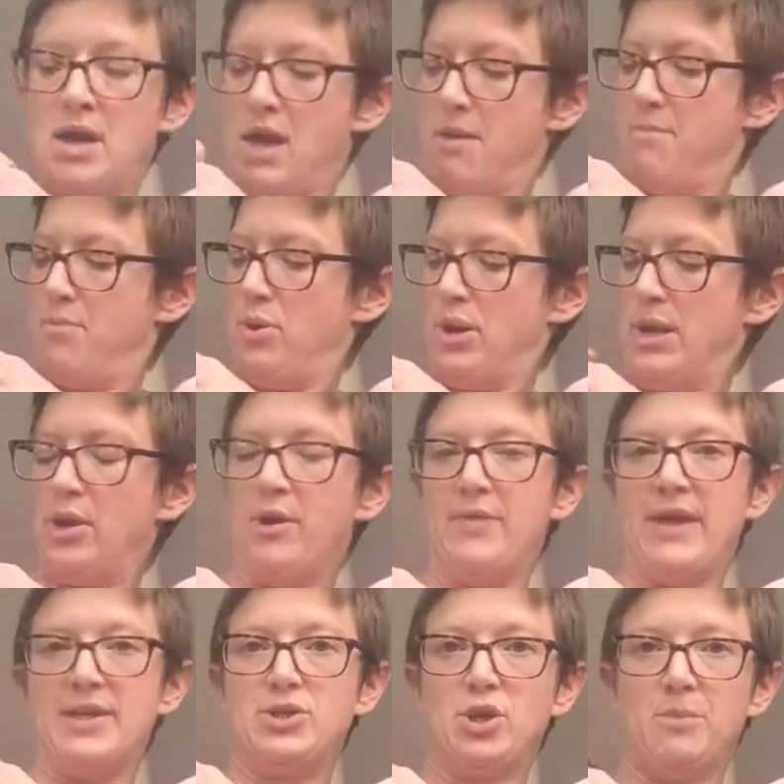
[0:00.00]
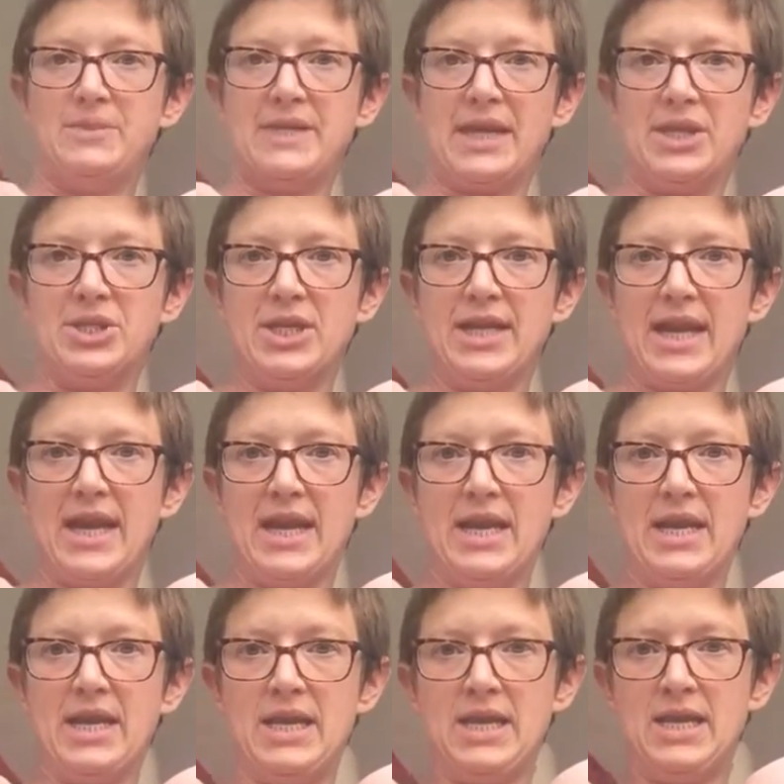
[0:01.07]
and pulling on that top section again,